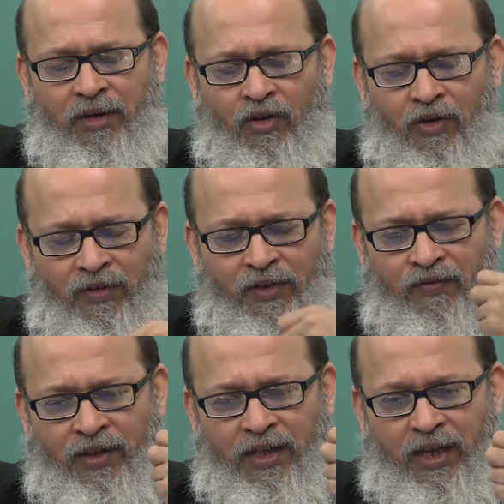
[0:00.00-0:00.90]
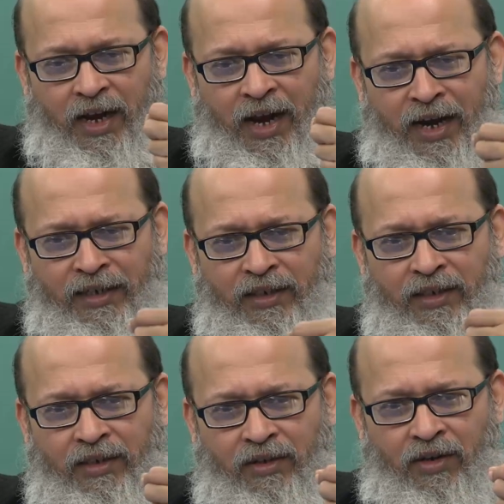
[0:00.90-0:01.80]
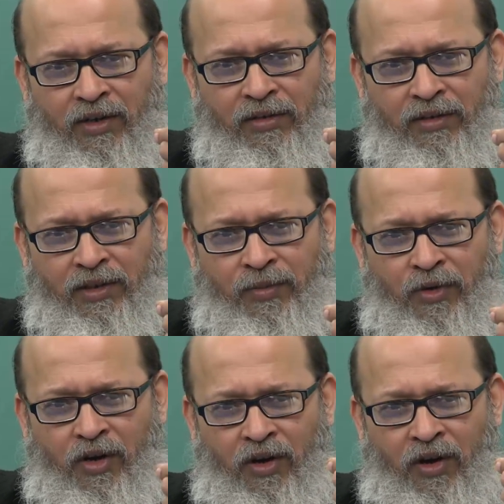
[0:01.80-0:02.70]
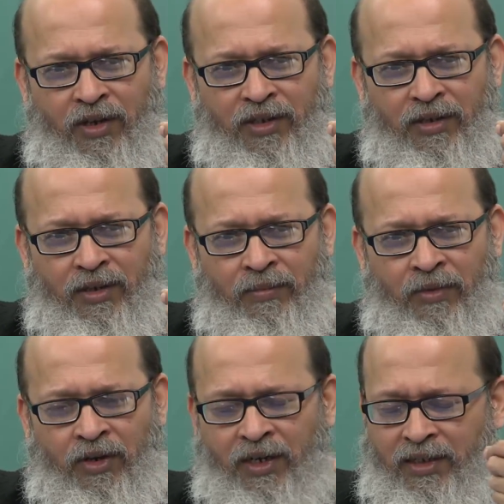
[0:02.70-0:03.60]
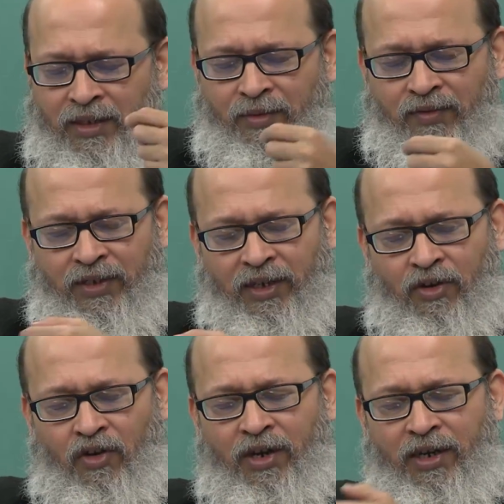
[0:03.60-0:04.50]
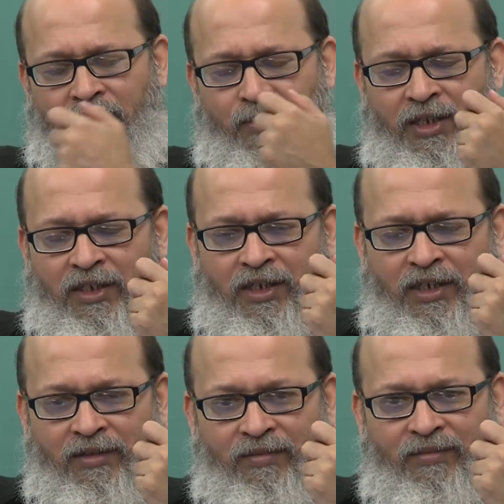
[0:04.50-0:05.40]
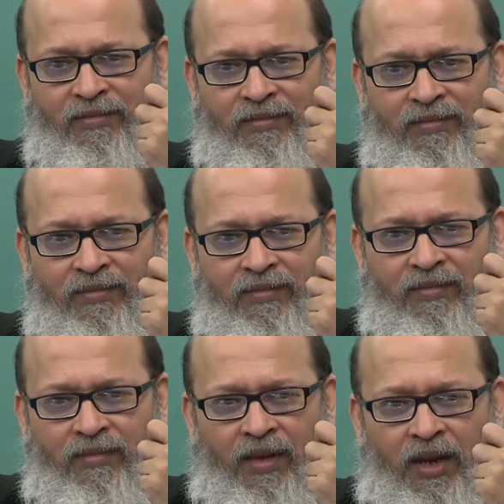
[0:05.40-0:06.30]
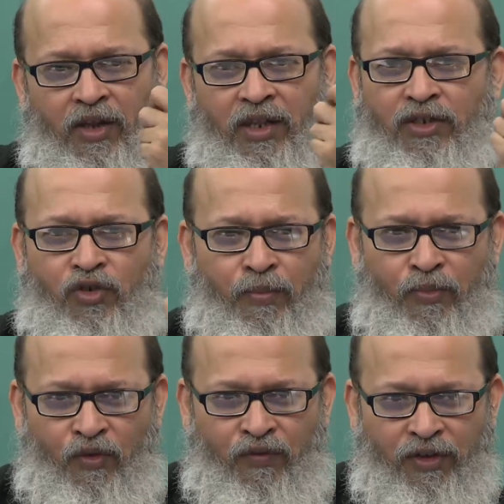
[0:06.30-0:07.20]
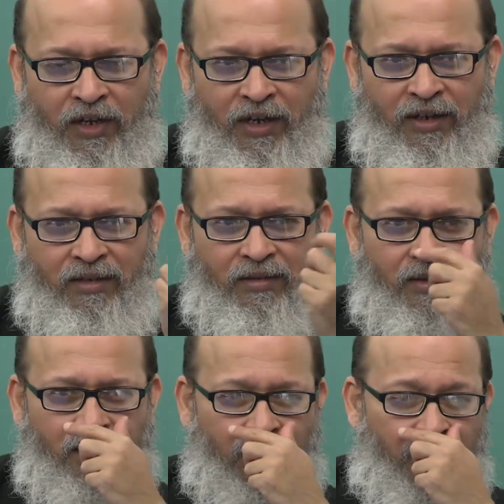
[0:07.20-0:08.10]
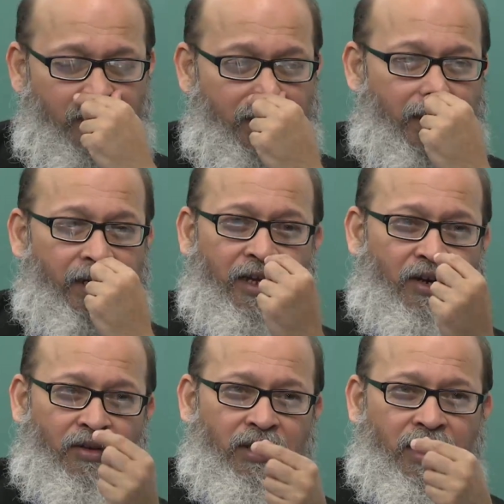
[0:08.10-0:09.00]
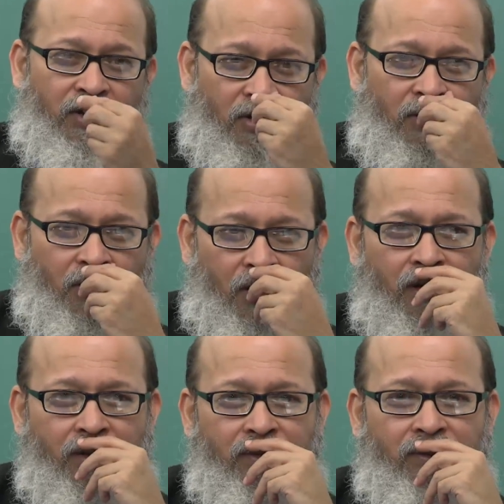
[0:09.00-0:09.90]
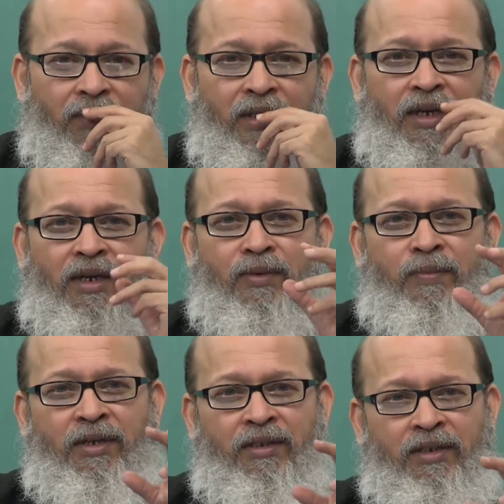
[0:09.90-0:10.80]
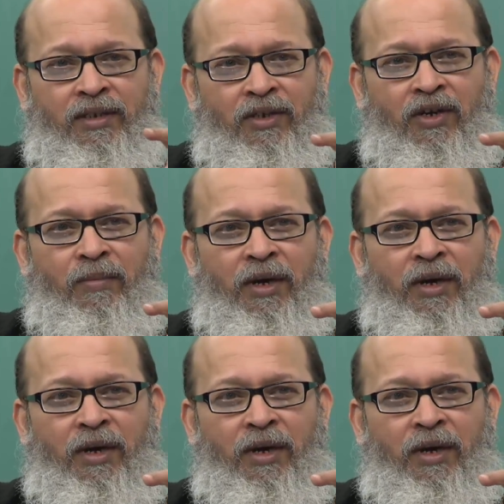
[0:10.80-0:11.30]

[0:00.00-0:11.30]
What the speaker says: I always feel there are ants or small organisms which are crawling under my skin. Now, there is no proof for that. Obviously, they cannot crawl, they cannot be, this is not a